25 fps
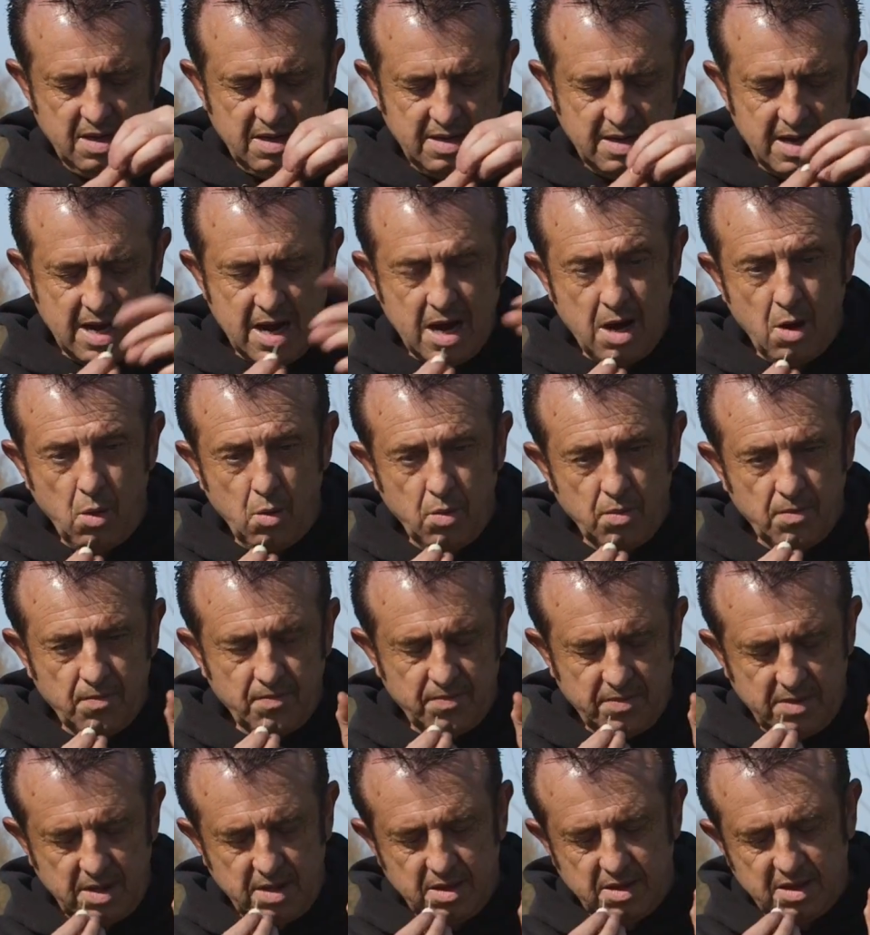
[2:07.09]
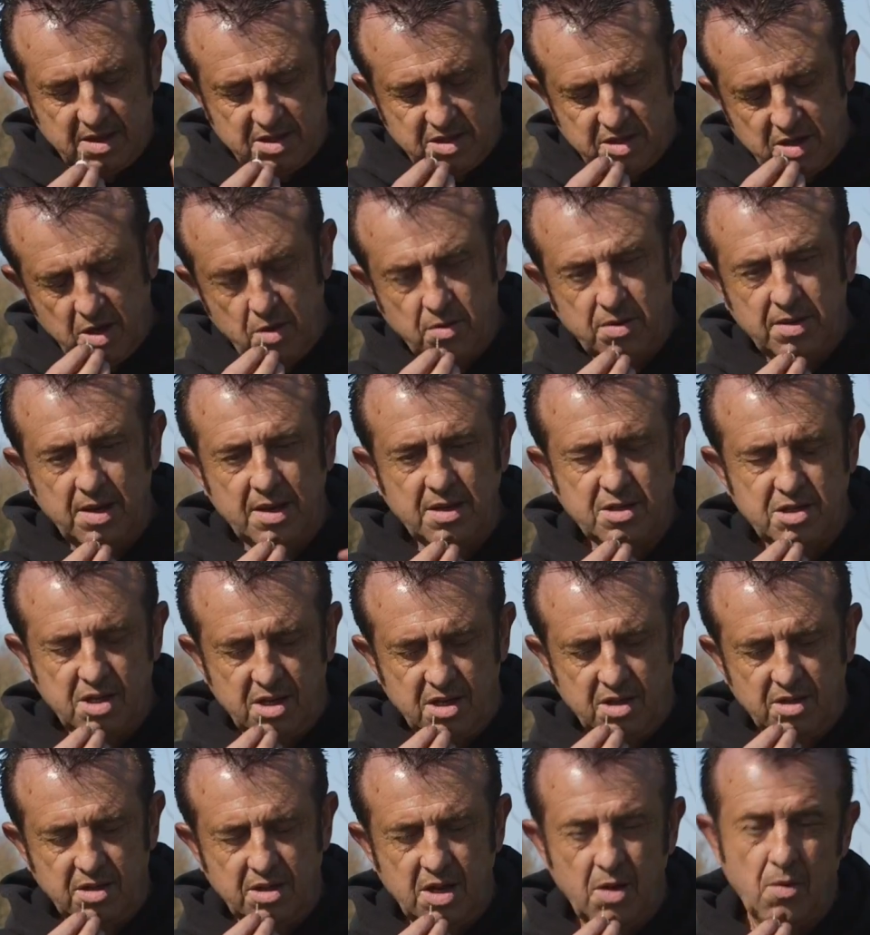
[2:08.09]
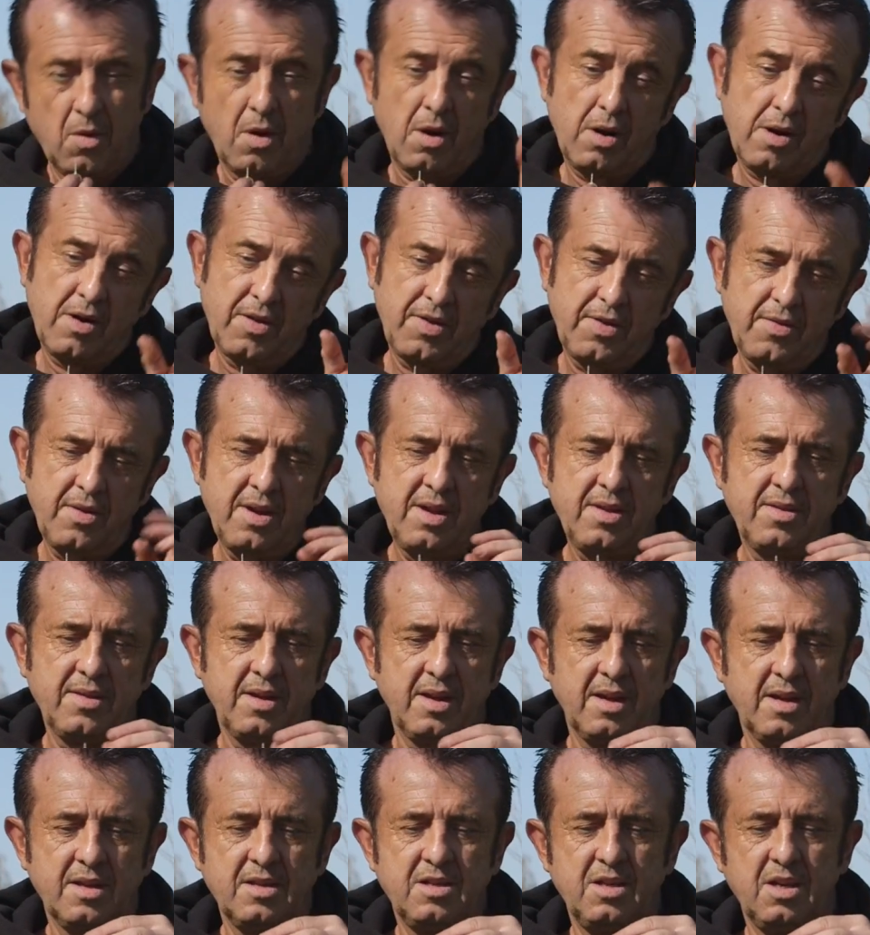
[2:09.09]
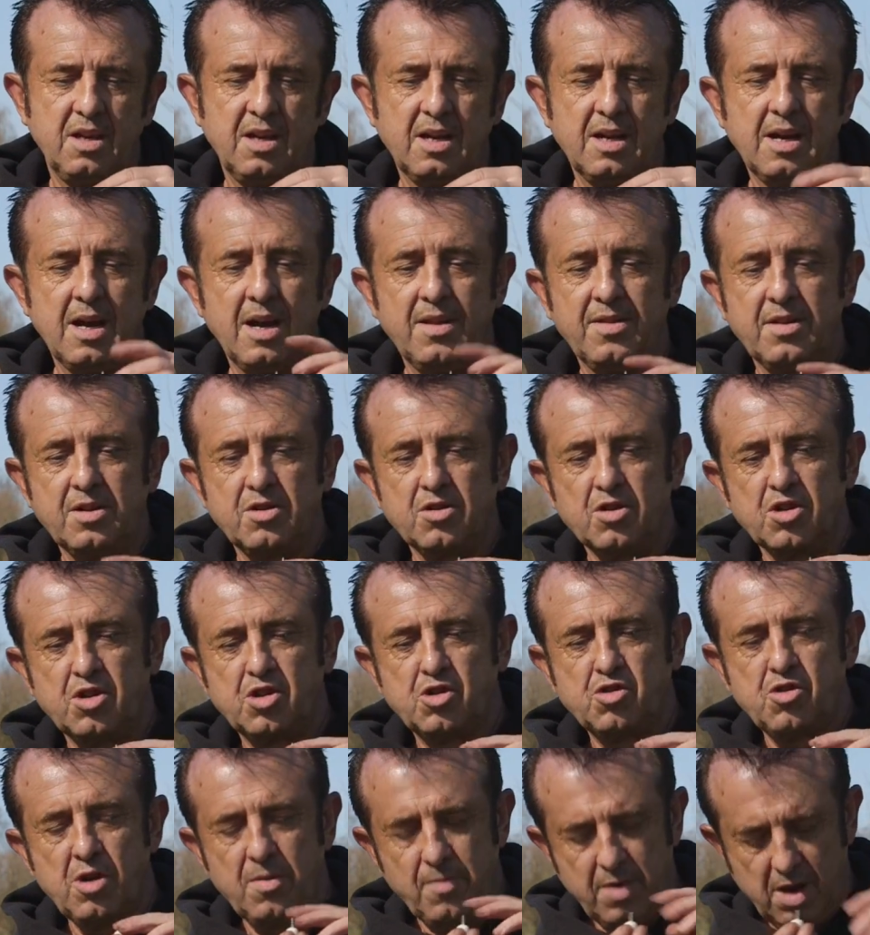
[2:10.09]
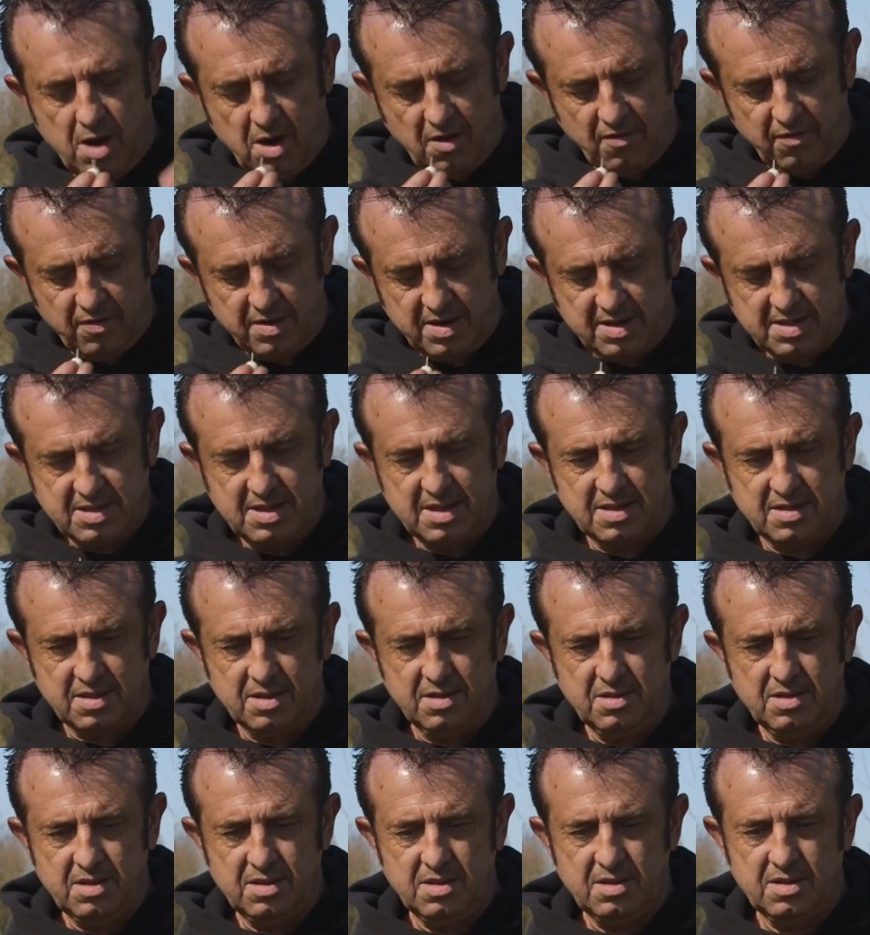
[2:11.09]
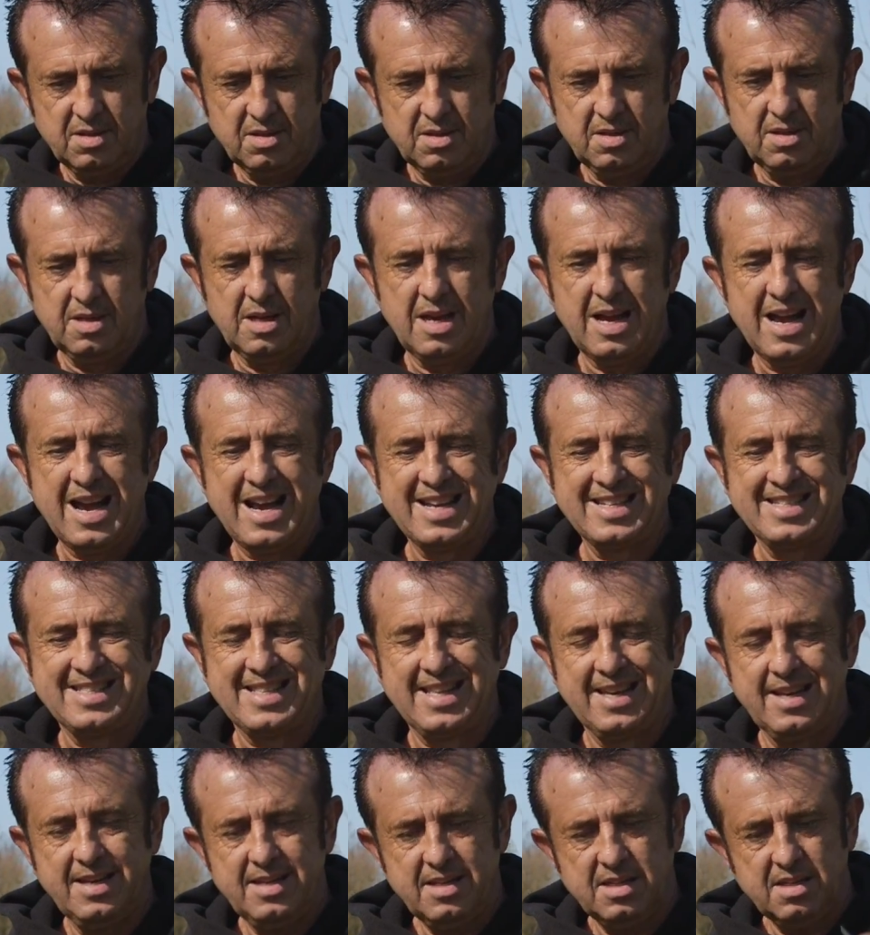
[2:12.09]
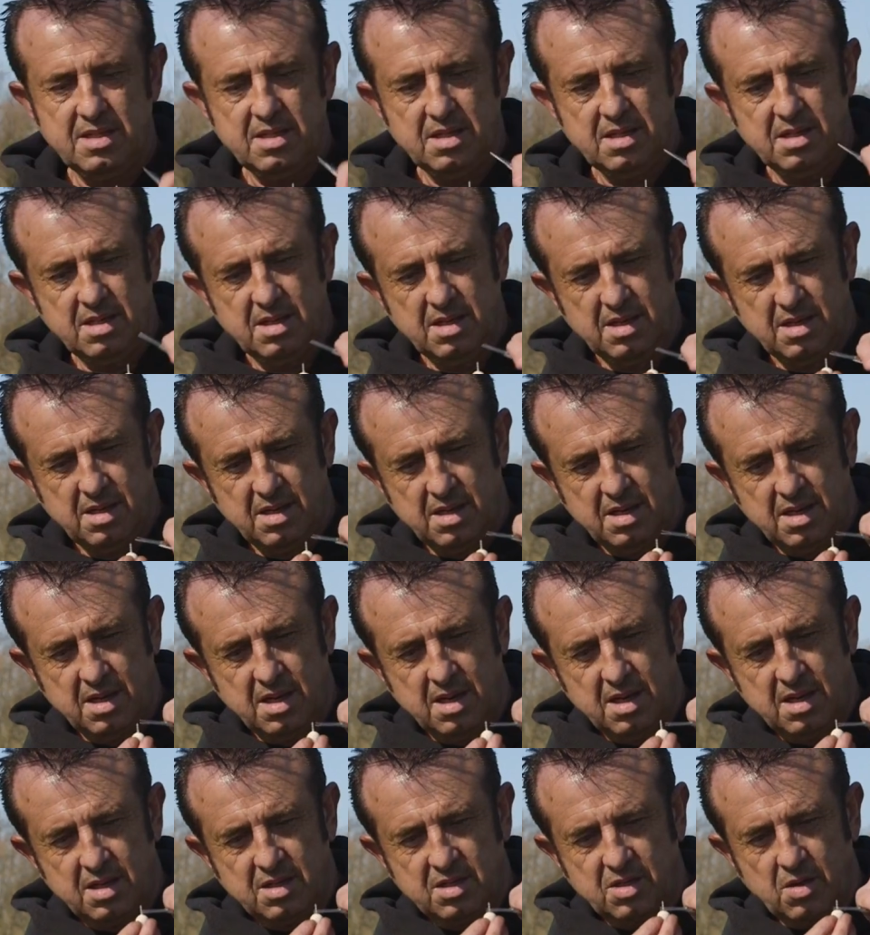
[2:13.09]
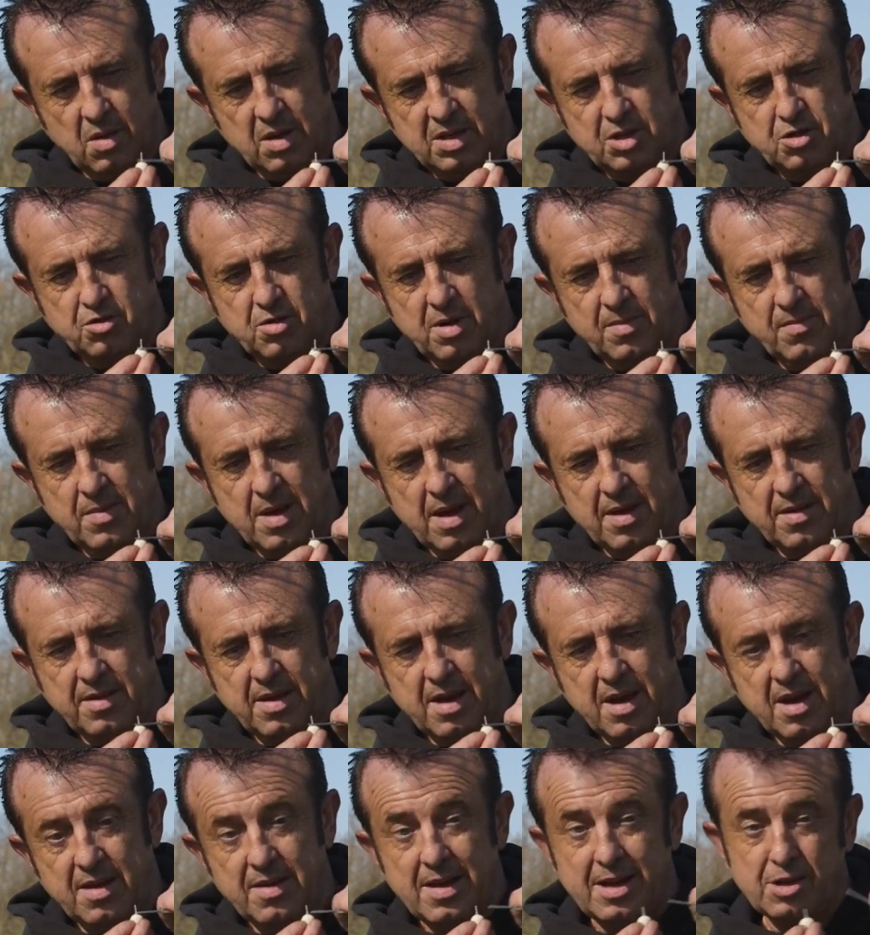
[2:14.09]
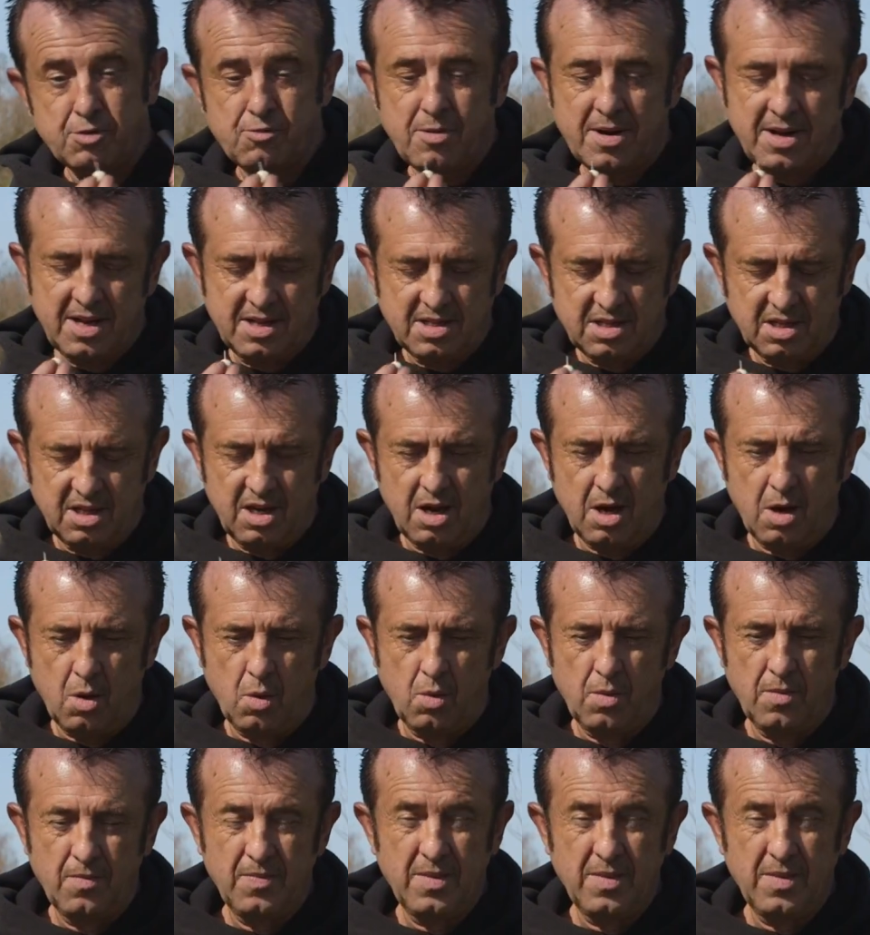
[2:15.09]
Now there's two things you can do, or three things. You can either just trim it off with your scissors, as this. So I'd trim that there, and that's ready to go.